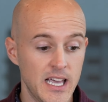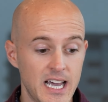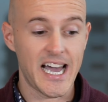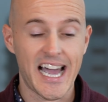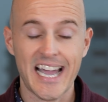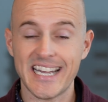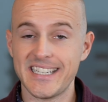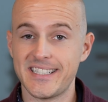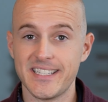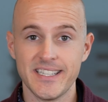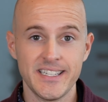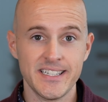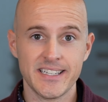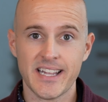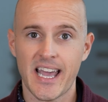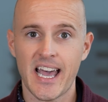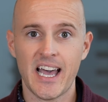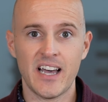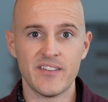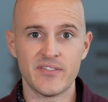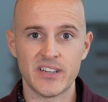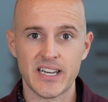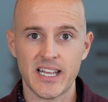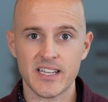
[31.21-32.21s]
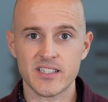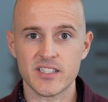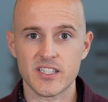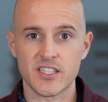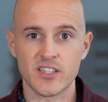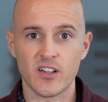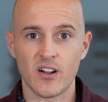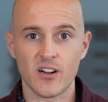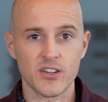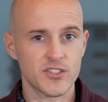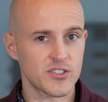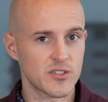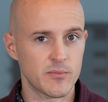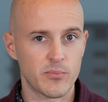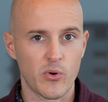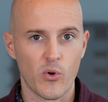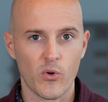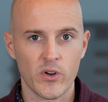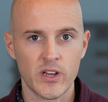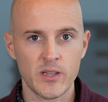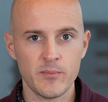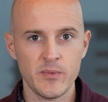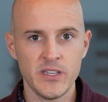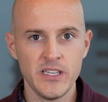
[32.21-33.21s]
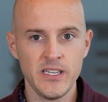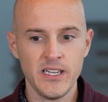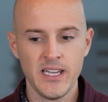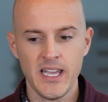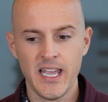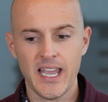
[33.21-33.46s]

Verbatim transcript: I didn't have an SDR supporting me,